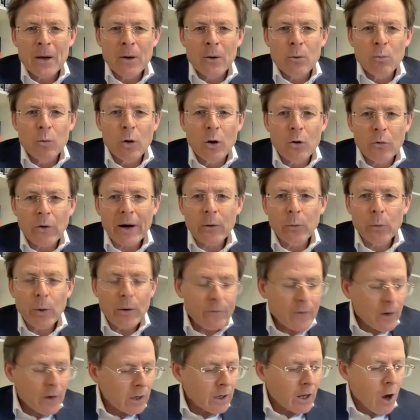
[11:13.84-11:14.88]
Well, Greg, we've
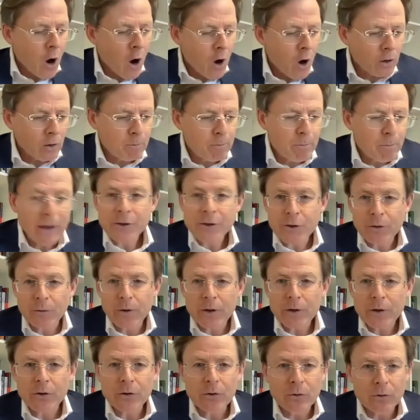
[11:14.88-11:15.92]
got a whole bunch of
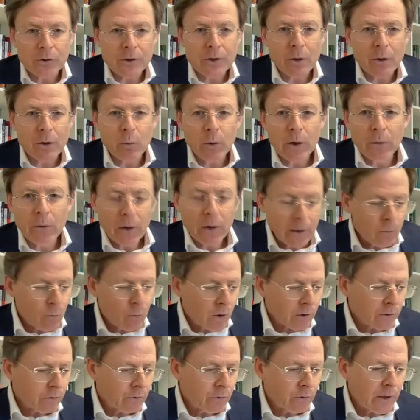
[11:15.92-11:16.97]
issues that we really
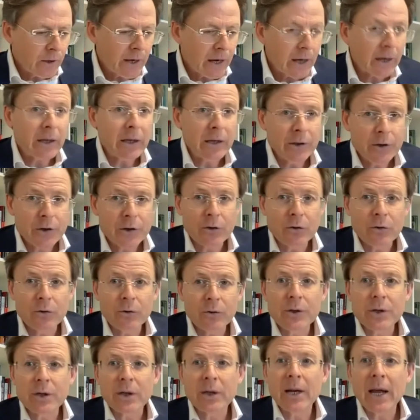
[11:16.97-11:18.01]
want to get into
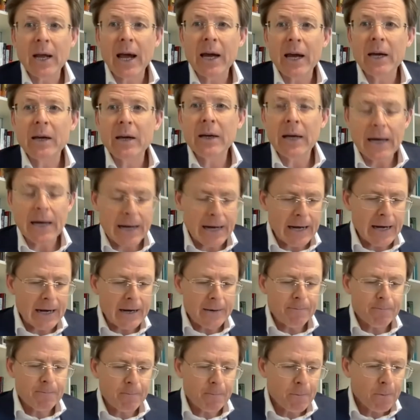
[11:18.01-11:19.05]
today.
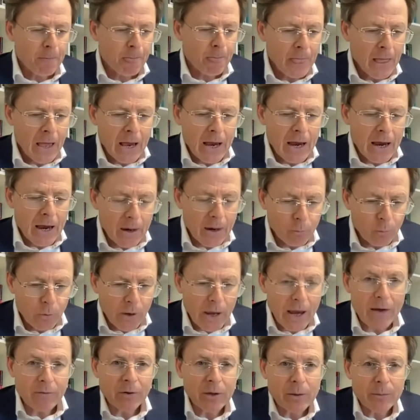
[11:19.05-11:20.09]
And we
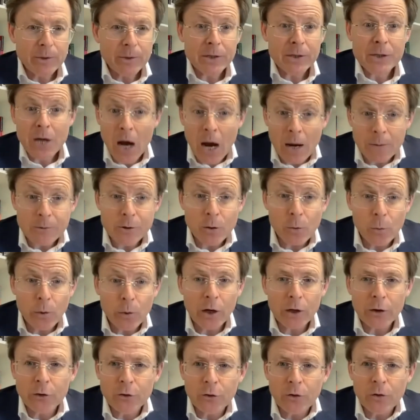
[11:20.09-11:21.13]
have limited time, so we're
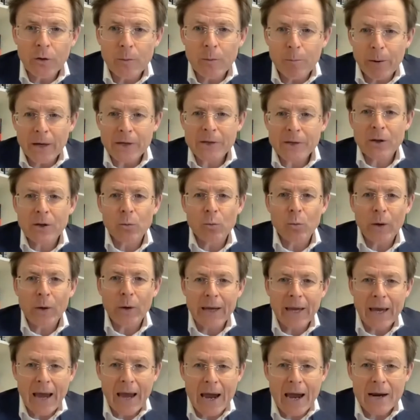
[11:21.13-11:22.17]
going to do the best that we
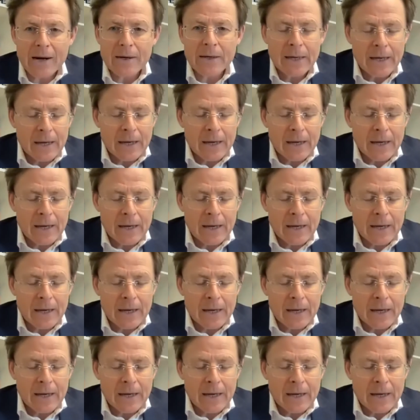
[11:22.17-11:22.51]
can.